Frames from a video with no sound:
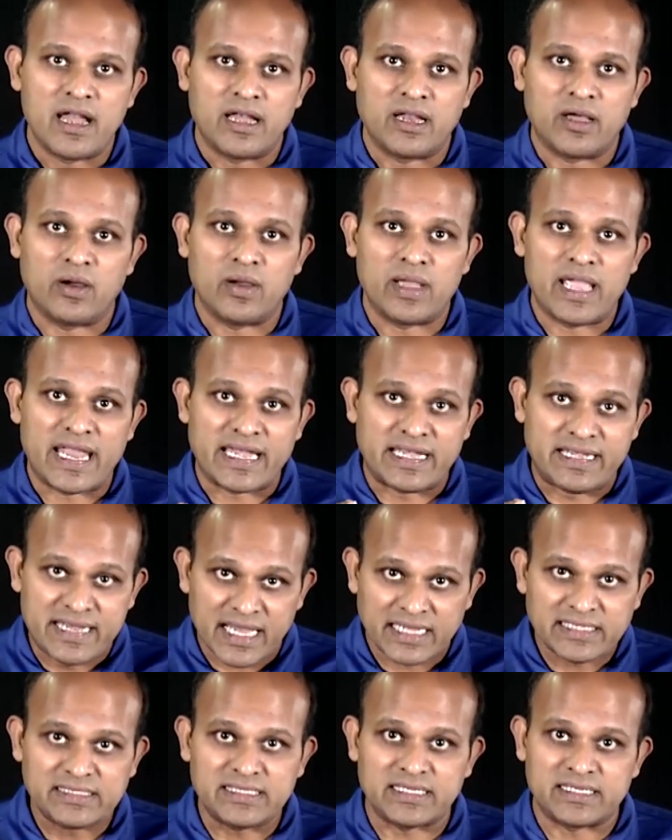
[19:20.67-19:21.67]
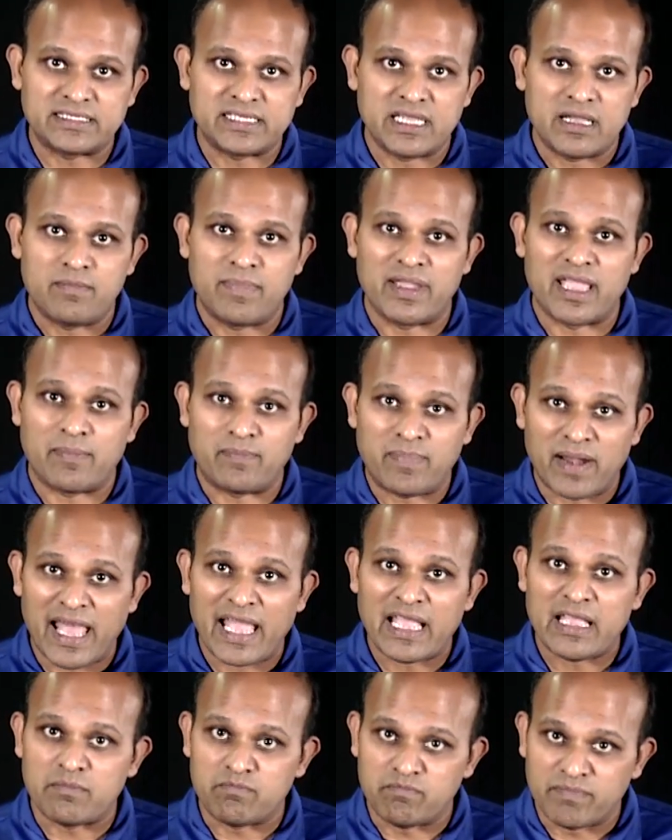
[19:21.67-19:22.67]
Now, it does this by
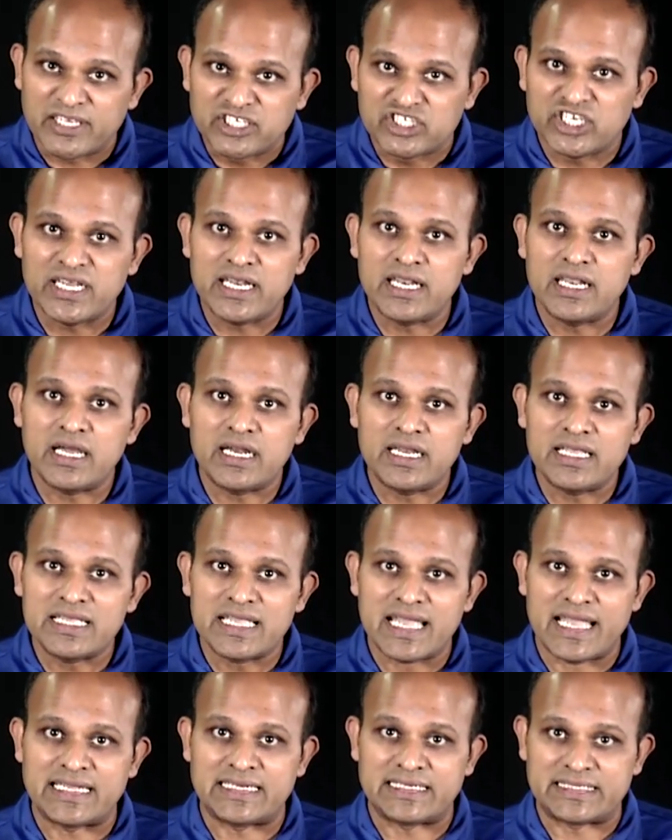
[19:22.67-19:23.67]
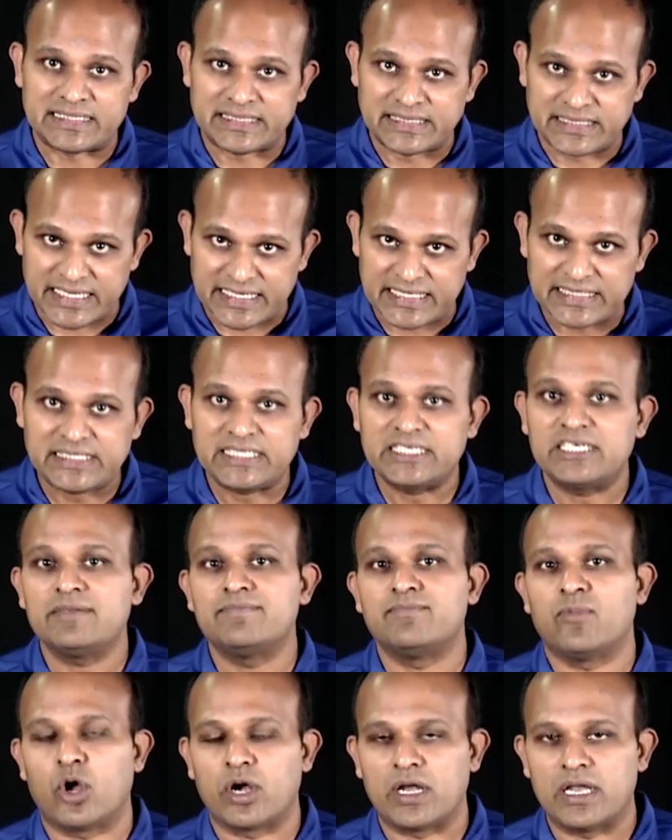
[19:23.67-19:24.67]
applying machine learning and statistical
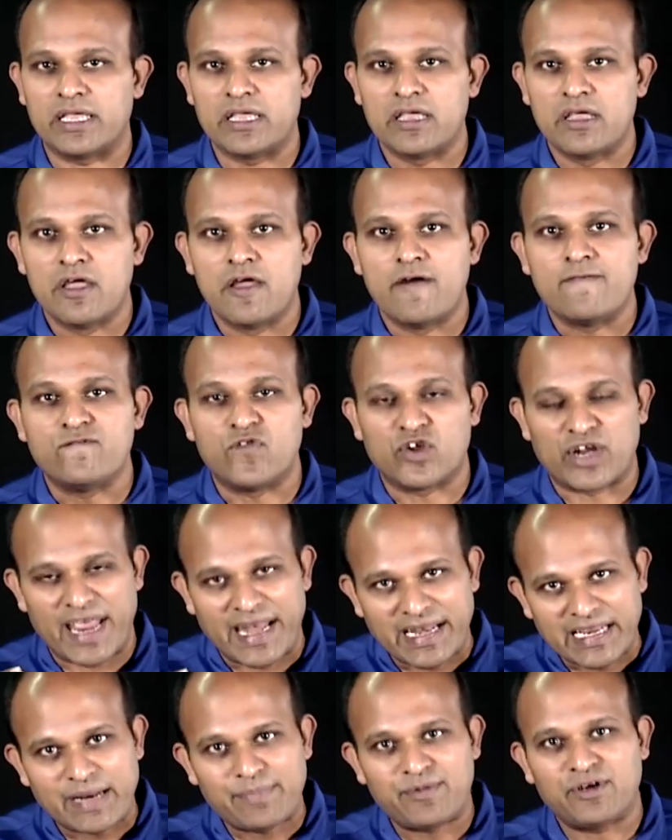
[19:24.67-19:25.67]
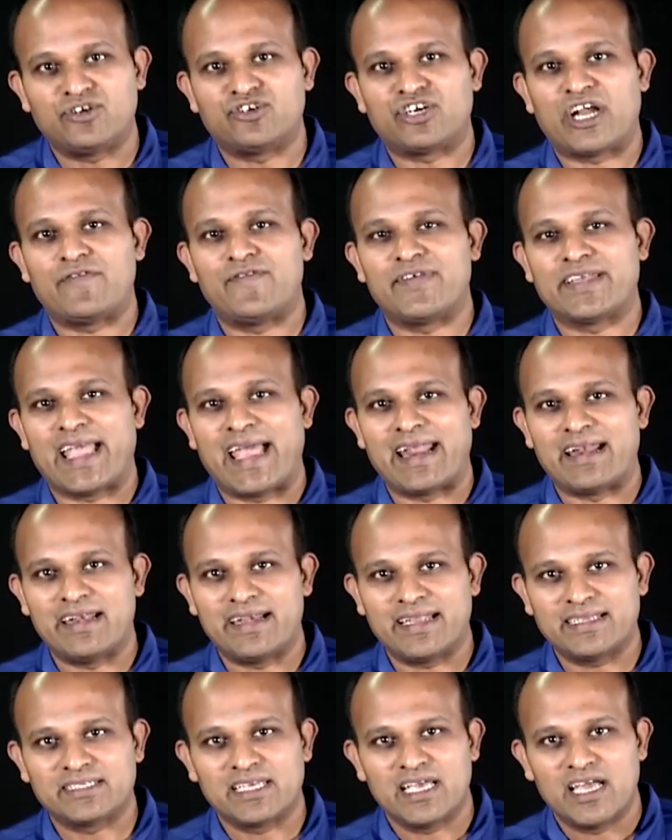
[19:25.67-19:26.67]
modeling for encrypted traffic
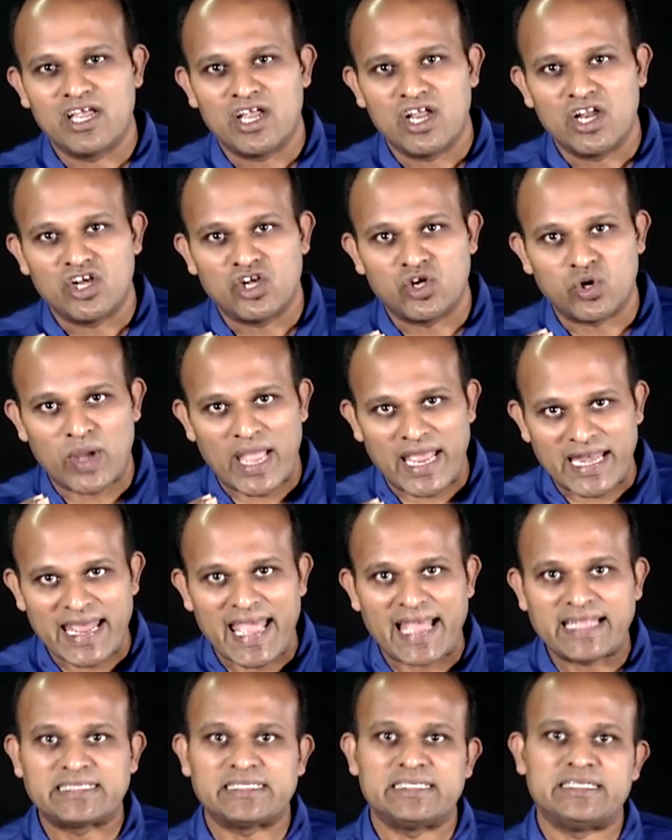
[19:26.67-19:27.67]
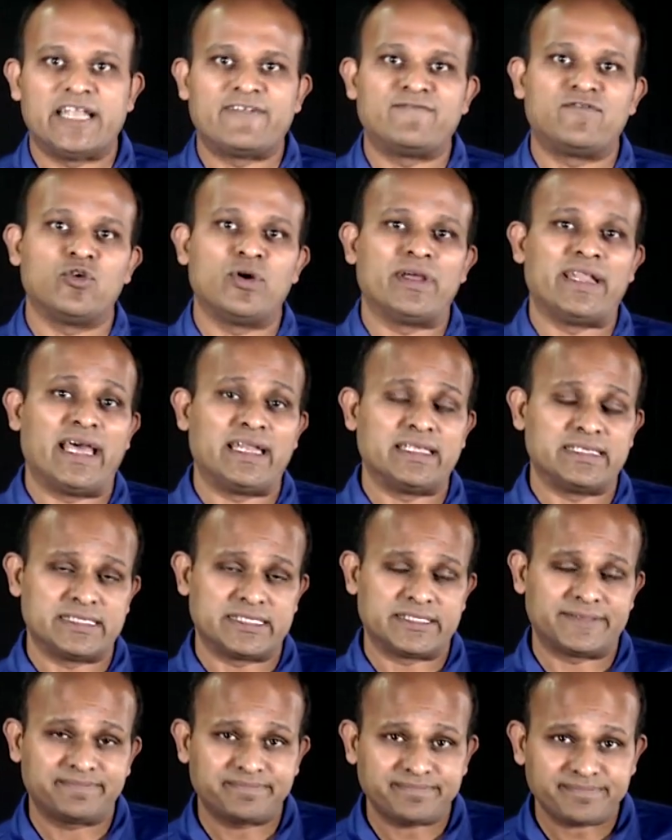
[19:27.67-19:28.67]
analytics to enhance net flow
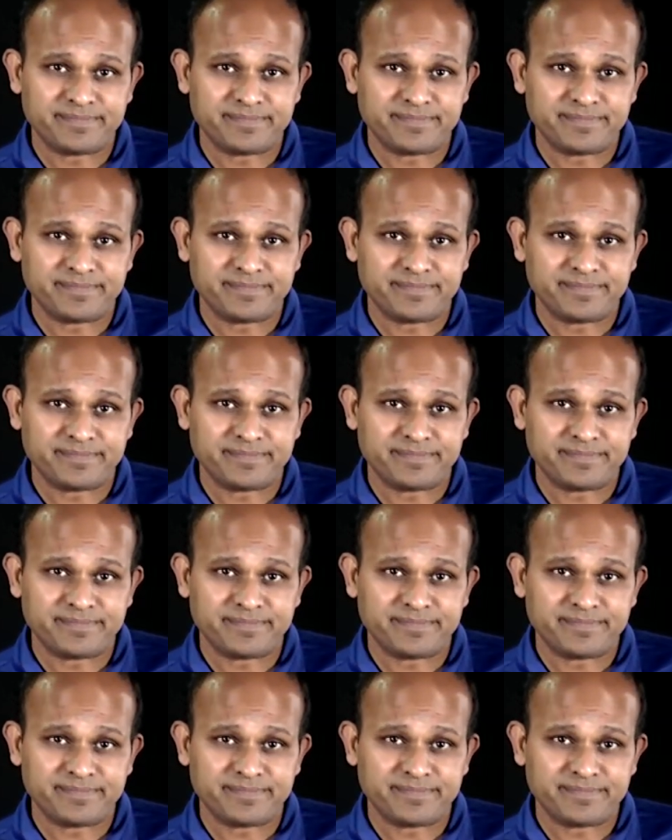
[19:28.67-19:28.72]
analysis.